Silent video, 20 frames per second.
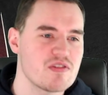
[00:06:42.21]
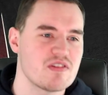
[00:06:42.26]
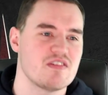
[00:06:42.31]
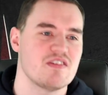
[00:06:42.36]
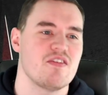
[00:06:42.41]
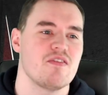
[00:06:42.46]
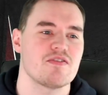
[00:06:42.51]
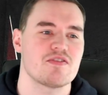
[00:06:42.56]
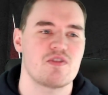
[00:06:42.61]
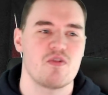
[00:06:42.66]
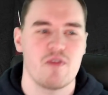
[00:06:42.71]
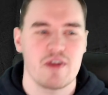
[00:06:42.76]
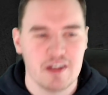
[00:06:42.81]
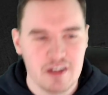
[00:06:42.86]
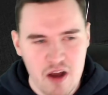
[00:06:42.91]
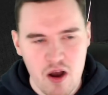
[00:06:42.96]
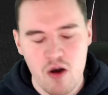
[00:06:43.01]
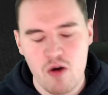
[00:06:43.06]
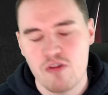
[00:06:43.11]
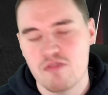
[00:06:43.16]
and not scoring
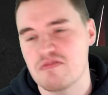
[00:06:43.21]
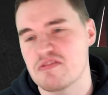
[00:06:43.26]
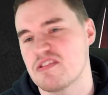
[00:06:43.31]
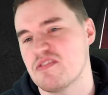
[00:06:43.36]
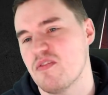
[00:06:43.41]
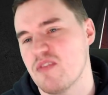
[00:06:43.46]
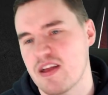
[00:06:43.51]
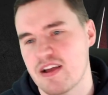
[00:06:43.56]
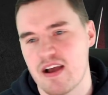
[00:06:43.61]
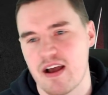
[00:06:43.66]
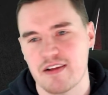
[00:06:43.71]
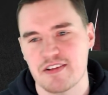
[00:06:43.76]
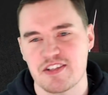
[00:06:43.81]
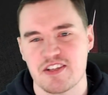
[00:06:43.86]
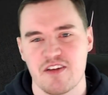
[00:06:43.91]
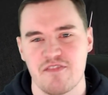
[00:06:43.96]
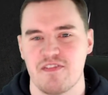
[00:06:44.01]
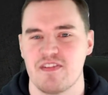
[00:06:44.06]
goals and all that kind of stuff.